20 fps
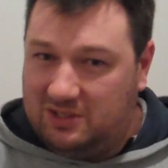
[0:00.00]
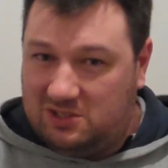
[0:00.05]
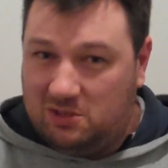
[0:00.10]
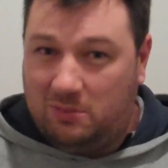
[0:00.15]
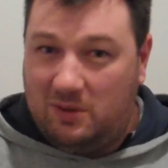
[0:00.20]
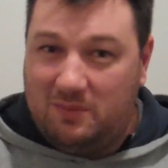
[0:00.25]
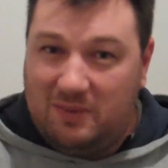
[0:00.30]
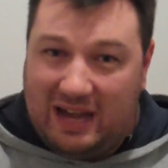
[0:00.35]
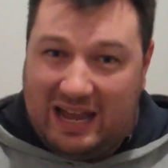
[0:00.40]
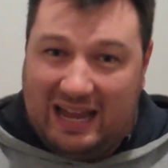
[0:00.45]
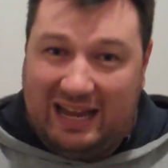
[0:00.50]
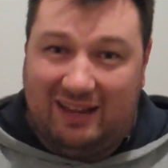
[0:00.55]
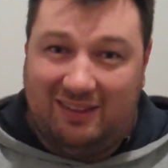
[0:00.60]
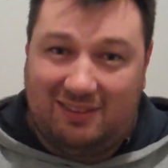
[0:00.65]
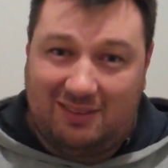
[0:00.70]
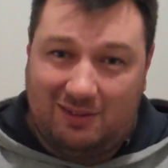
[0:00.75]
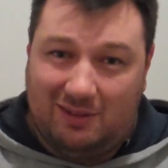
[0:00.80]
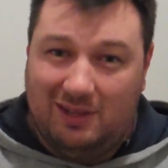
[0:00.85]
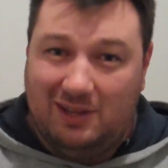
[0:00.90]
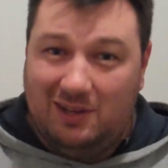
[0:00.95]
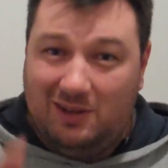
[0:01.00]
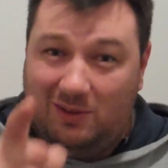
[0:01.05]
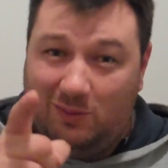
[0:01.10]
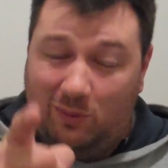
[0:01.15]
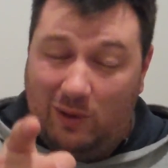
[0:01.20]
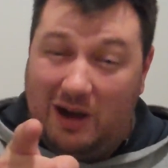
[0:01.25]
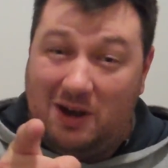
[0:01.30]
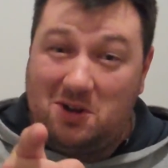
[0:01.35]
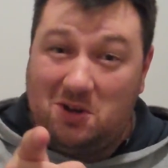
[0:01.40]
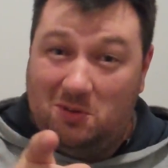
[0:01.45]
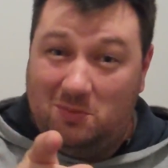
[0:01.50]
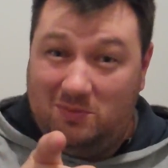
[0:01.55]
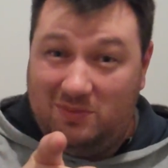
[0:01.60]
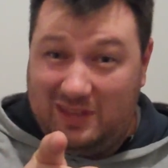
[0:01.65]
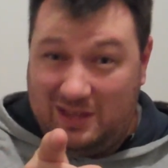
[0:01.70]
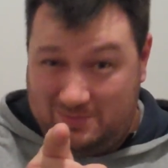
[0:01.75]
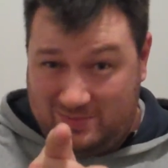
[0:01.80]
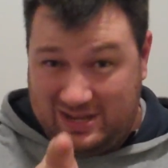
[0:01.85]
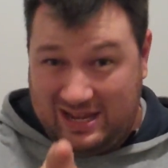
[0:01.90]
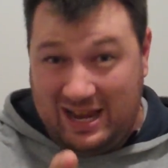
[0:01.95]
This will be my 8th. Welcome,
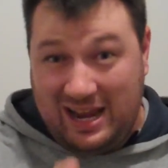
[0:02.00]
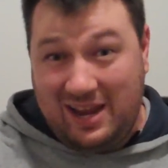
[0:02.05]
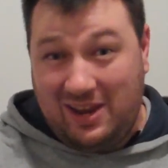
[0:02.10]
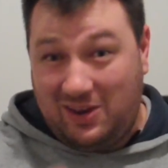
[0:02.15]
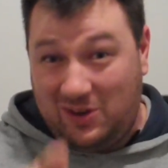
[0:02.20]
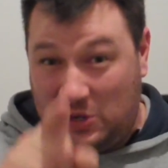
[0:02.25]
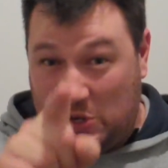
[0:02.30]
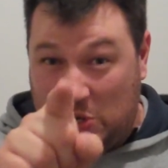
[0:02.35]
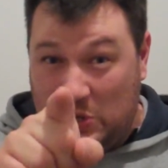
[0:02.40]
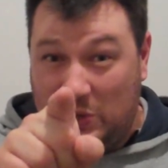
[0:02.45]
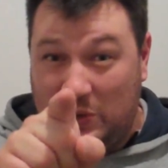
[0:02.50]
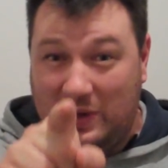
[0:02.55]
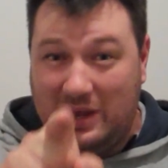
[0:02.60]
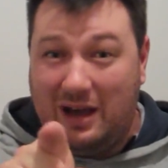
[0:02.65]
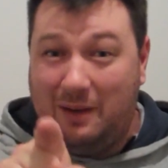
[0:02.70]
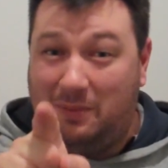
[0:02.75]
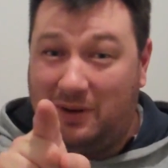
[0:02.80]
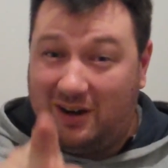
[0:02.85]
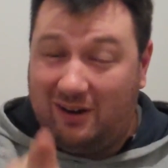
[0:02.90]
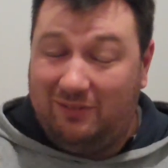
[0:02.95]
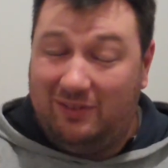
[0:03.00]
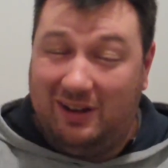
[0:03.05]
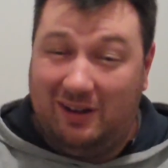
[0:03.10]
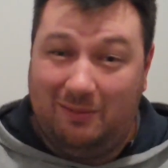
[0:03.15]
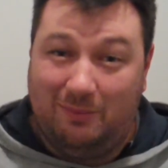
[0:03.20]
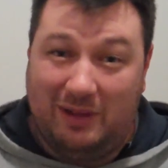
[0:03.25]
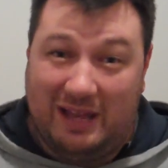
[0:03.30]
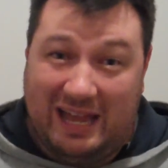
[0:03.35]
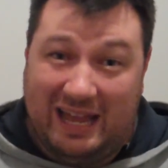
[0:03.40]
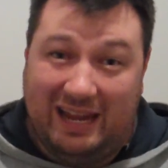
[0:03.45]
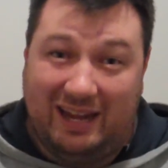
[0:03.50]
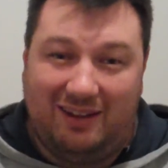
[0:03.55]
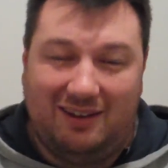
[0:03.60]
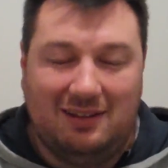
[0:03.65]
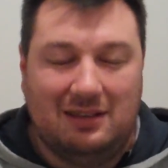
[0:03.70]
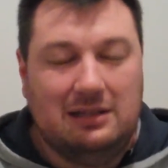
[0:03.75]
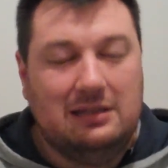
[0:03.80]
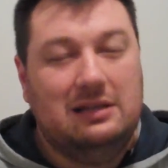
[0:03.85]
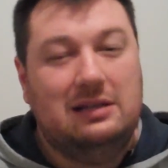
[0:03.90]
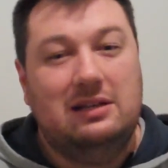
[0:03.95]
number 8. You are part of number 8.
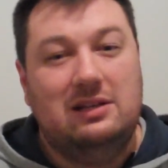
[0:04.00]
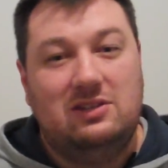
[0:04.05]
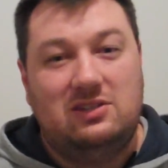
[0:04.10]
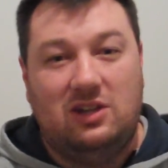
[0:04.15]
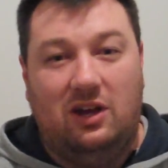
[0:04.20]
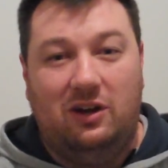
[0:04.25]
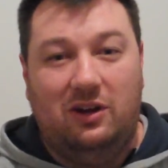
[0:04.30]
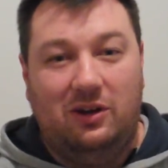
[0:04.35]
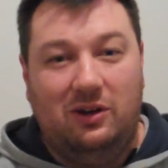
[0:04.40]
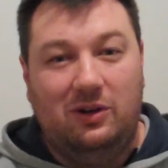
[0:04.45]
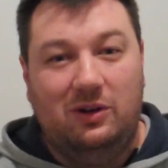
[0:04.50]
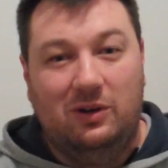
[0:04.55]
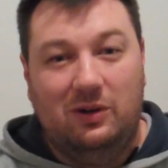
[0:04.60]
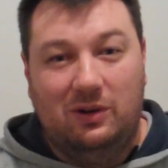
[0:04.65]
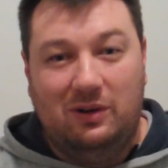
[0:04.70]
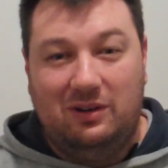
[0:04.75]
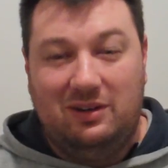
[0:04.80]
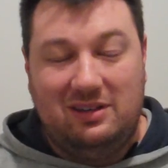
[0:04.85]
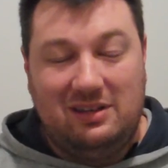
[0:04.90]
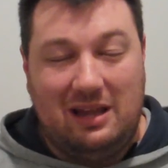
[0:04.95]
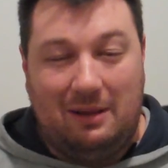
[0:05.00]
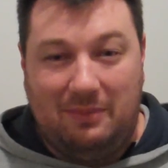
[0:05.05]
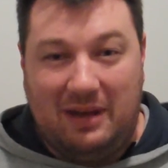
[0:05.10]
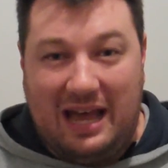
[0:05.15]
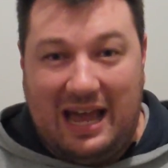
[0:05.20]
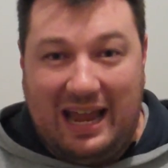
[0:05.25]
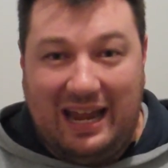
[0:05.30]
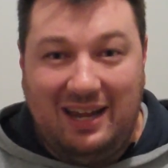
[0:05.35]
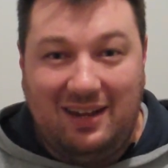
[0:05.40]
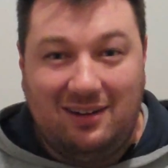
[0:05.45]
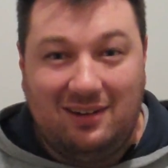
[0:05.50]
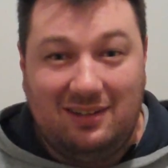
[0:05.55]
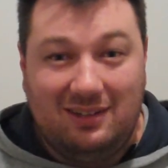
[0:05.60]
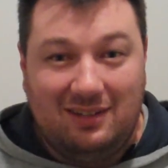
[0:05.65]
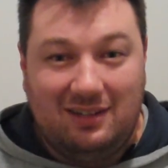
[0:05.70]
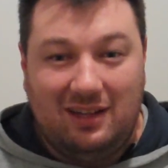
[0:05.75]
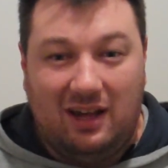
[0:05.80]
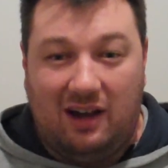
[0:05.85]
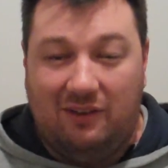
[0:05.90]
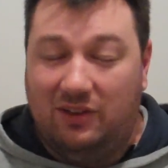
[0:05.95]
So, number 8,
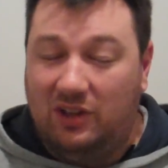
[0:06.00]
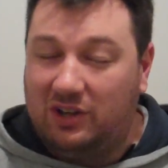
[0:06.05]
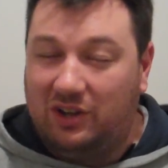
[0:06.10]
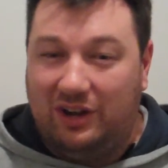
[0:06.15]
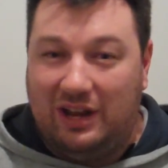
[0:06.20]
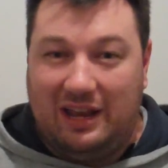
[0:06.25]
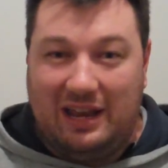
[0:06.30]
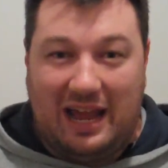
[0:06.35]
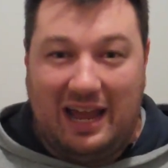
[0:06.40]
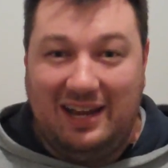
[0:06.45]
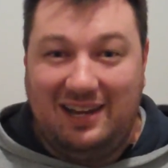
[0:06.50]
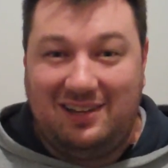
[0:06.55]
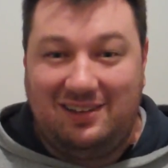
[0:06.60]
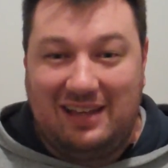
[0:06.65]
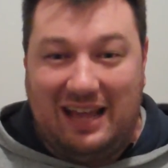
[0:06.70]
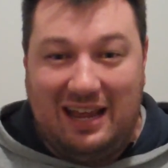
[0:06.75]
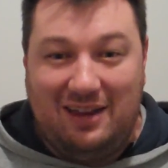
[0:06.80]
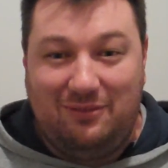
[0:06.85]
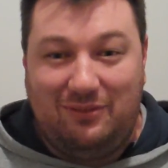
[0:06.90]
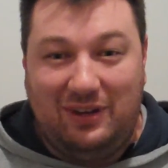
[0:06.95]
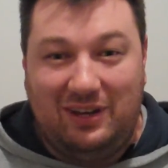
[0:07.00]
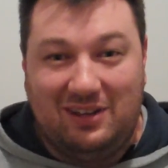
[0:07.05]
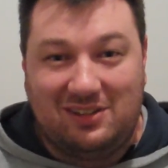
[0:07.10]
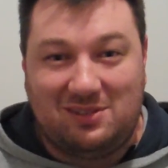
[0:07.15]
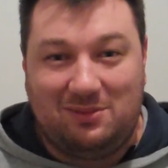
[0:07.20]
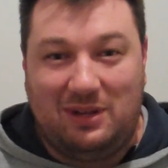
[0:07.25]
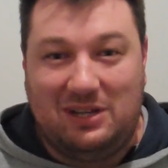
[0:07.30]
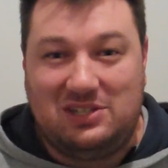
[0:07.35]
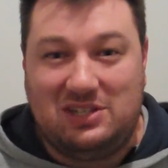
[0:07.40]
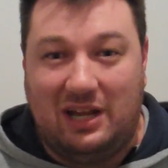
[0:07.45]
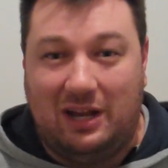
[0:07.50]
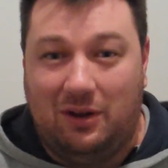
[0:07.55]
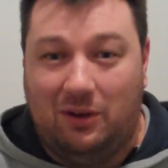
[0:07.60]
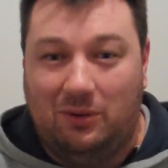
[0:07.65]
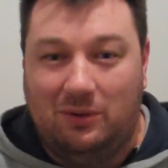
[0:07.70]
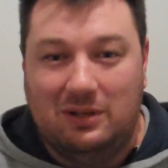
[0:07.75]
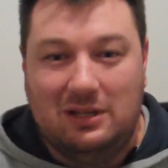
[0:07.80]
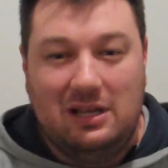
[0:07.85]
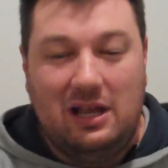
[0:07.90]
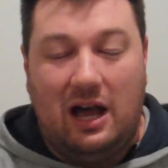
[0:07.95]
I've only got 8 videos on my
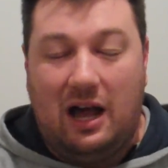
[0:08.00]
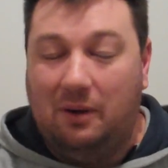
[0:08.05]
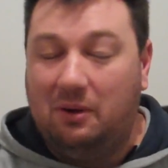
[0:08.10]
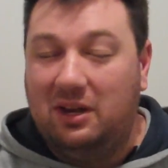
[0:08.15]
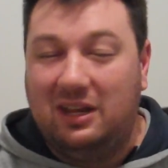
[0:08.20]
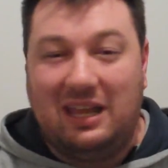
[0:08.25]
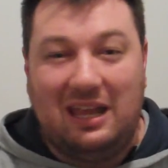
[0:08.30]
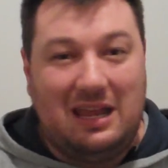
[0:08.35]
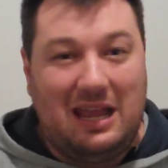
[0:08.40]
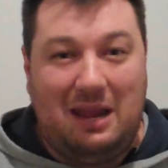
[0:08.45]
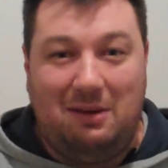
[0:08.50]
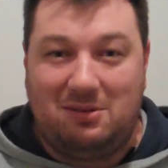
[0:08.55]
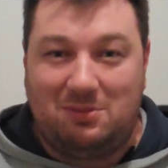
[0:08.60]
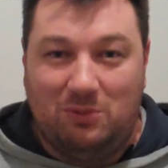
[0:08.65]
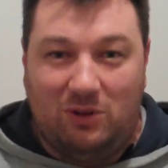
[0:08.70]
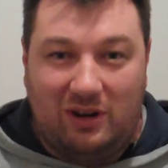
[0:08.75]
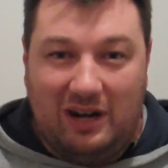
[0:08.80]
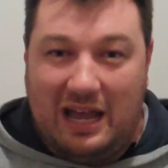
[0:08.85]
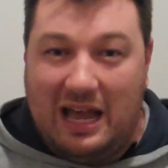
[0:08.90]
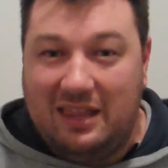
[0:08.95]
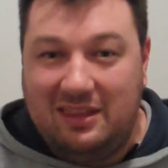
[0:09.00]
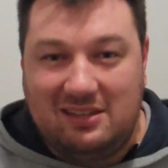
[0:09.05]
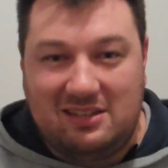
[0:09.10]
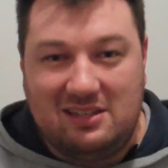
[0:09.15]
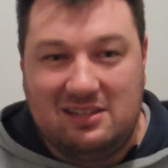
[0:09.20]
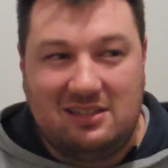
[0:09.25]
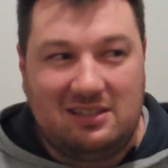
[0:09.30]
channel. I'm going to get heaps more out.